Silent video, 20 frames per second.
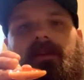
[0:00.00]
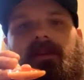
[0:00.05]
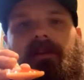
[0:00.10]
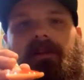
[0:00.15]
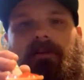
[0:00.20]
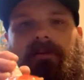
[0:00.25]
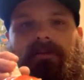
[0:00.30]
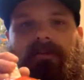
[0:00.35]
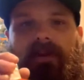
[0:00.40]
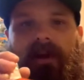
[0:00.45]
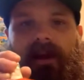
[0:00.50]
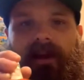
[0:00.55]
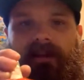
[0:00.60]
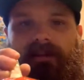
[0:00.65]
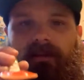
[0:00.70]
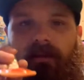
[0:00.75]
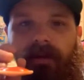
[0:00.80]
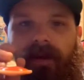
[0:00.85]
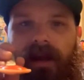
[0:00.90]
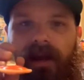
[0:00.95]
It's a little
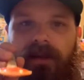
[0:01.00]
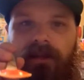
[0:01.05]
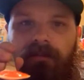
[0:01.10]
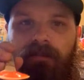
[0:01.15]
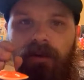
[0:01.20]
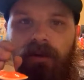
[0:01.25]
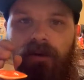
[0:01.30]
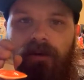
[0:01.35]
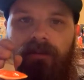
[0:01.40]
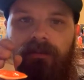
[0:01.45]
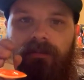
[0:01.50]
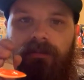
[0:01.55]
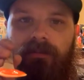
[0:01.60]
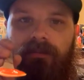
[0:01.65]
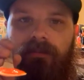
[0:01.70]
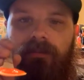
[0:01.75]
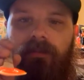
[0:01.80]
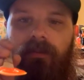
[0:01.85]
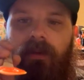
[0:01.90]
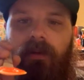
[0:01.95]
thick, so we got a spoon,
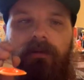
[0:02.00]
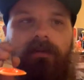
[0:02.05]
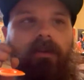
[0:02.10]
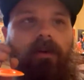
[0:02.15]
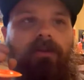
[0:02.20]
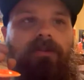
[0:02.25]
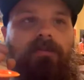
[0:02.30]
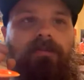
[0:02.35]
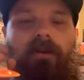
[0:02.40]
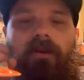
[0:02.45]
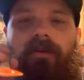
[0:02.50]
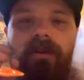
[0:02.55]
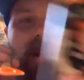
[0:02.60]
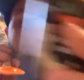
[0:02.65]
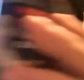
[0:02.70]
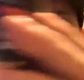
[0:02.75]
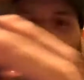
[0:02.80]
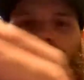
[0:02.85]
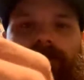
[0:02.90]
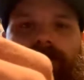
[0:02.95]
full spoon
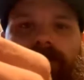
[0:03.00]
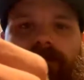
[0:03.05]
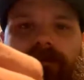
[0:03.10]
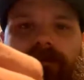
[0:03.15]
here.